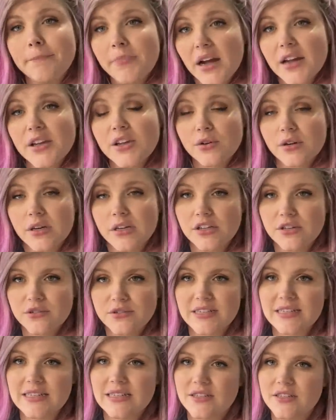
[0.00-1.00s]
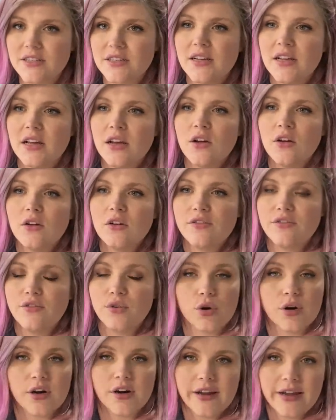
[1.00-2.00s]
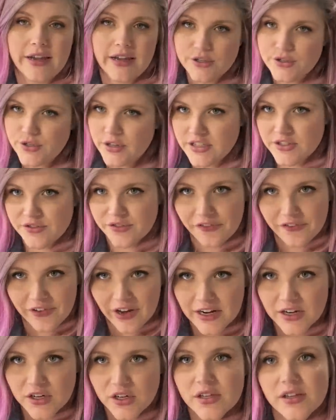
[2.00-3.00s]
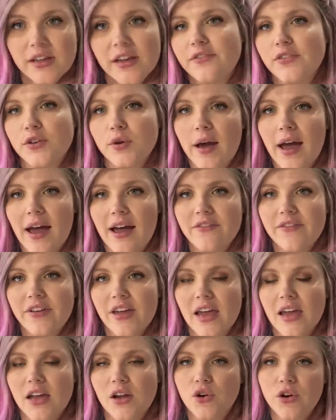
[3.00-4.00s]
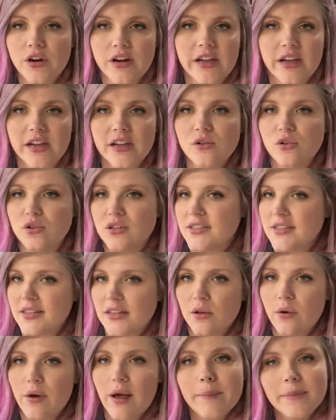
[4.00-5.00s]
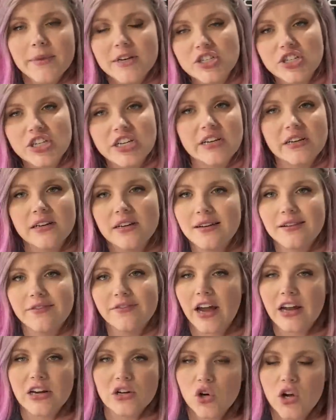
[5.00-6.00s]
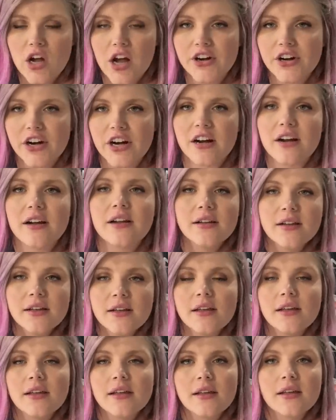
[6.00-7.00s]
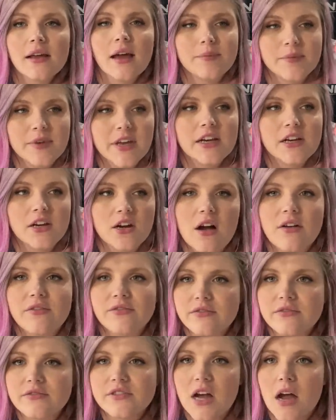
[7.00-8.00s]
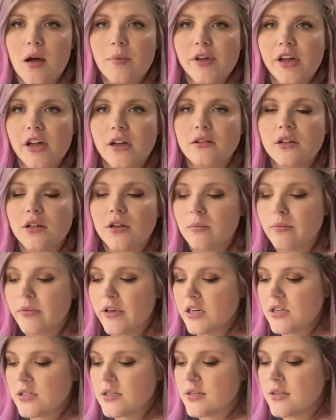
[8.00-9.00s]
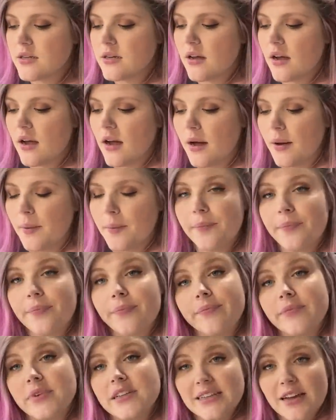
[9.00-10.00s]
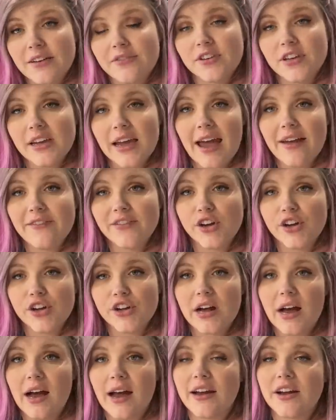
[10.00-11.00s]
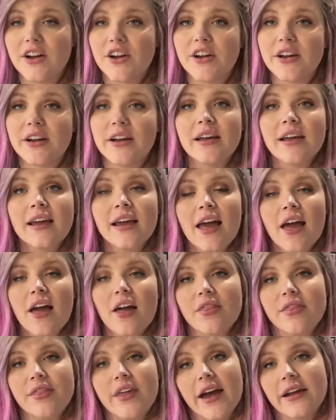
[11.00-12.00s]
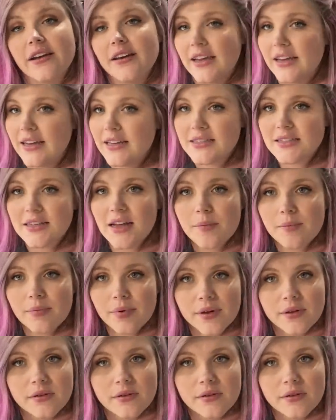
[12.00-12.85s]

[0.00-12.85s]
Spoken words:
but you can use it for heat transfer vinyl. If you have a Cricut or Silhouette machine, a vinyl cutter, I'm getting off topic a little bit, but definitely have a good iron that heats up